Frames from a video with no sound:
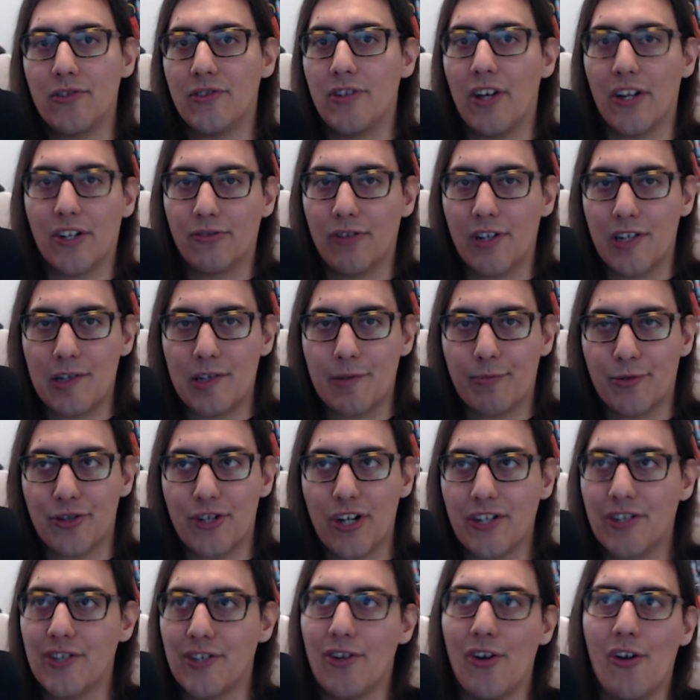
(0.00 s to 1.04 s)
Not a crazy
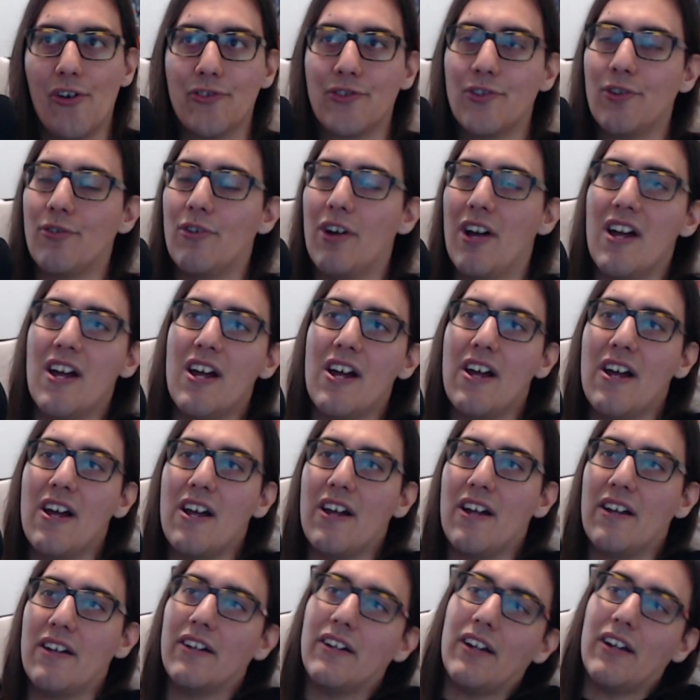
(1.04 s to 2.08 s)
projection. Also,
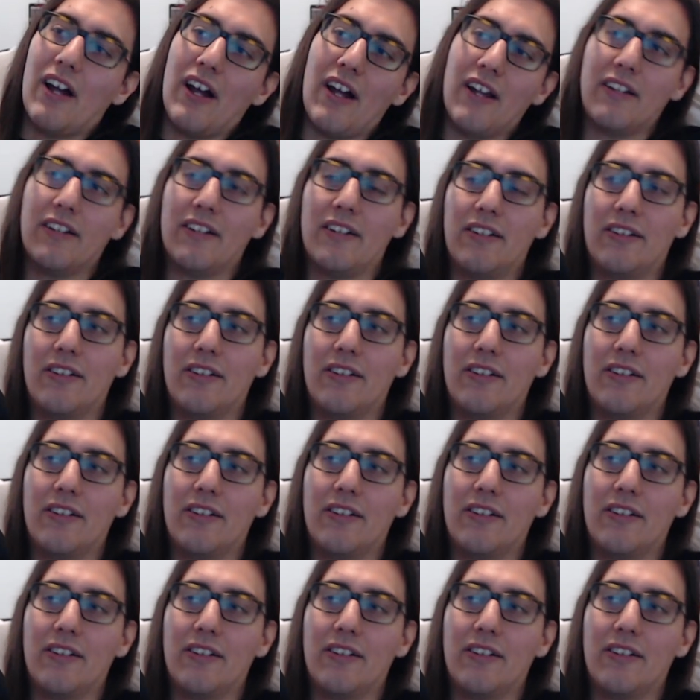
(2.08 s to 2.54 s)
a